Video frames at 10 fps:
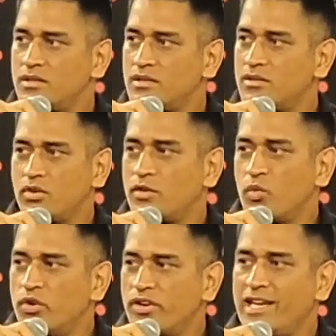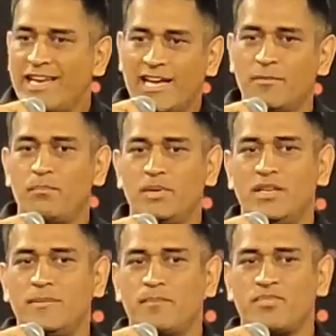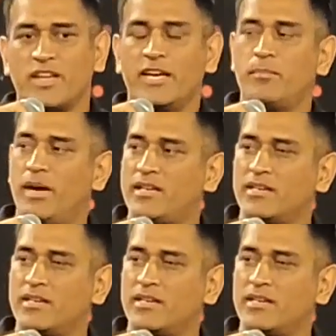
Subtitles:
It won't really help me get better.